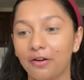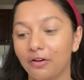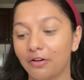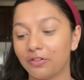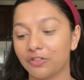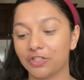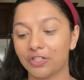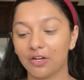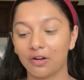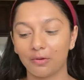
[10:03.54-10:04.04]
and
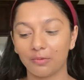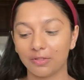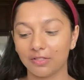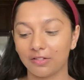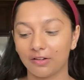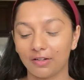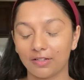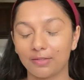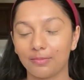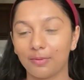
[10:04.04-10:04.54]
she always
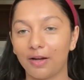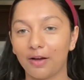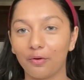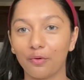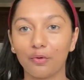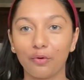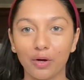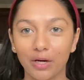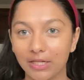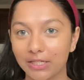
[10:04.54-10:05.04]
talks about how
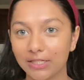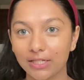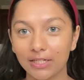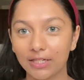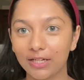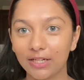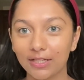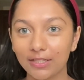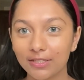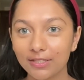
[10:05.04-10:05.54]
crazy it
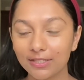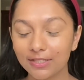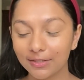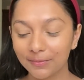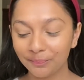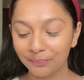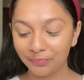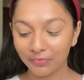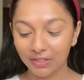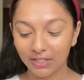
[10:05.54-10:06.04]
is.
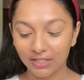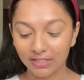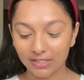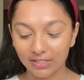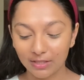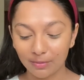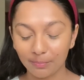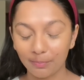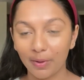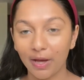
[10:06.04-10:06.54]
It's the
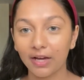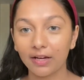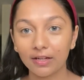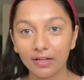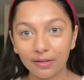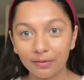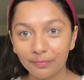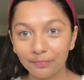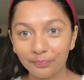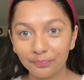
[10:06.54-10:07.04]

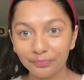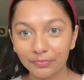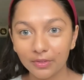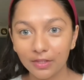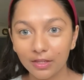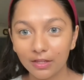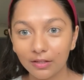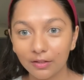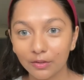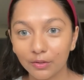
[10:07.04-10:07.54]
Becca
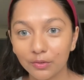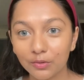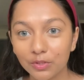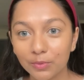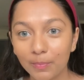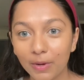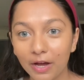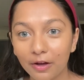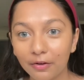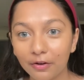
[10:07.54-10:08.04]
loose
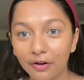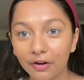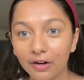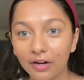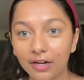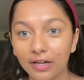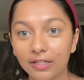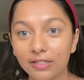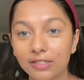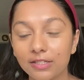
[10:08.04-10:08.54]
powder
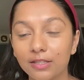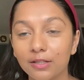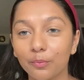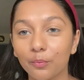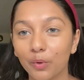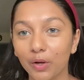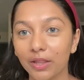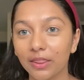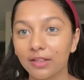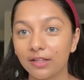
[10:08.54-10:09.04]
and it's the
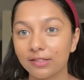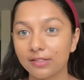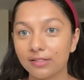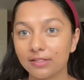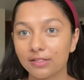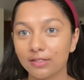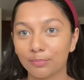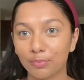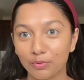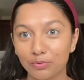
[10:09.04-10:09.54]
one that's
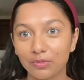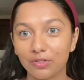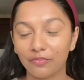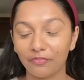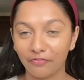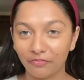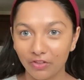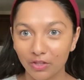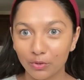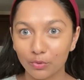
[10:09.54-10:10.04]
supposed to
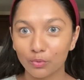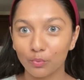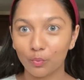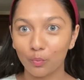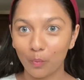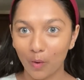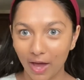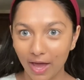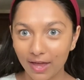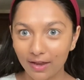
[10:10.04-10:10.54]
feel
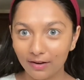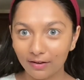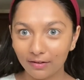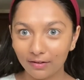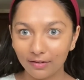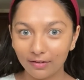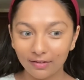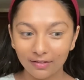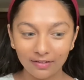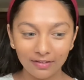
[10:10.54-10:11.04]
wet.
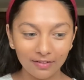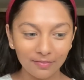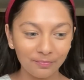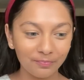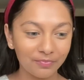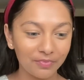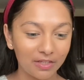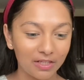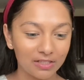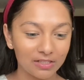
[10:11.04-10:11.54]

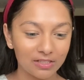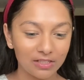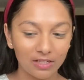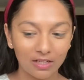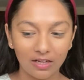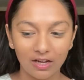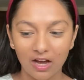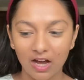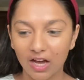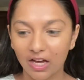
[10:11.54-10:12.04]
It's like
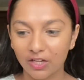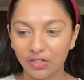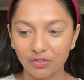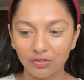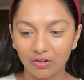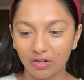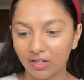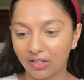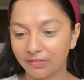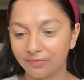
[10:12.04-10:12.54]

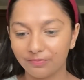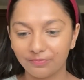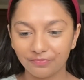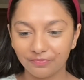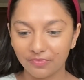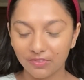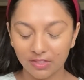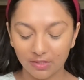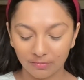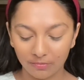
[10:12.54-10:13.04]
Hydra
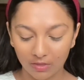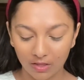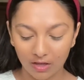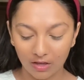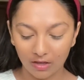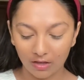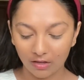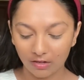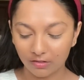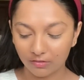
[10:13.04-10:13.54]
something.
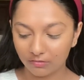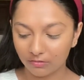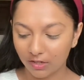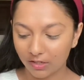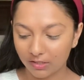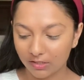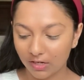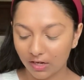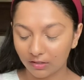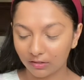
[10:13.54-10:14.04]
I don't
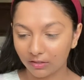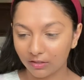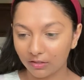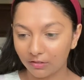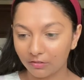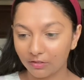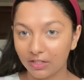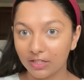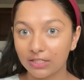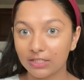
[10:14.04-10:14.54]
exactly know
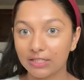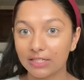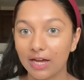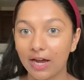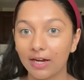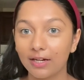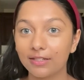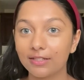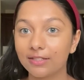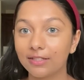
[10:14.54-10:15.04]
the
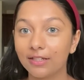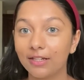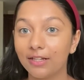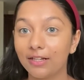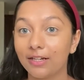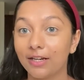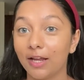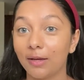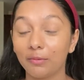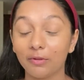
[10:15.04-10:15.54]
exact
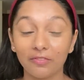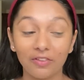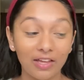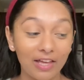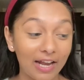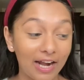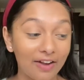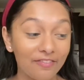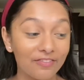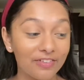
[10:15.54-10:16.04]
name of it. And
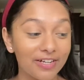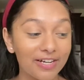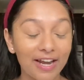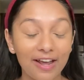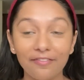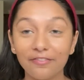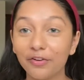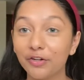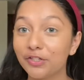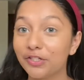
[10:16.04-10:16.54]
I've
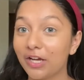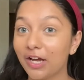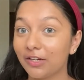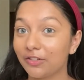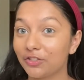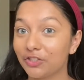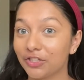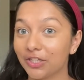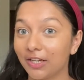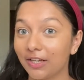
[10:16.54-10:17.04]
never
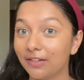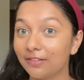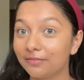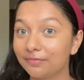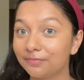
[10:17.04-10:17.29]
touched it.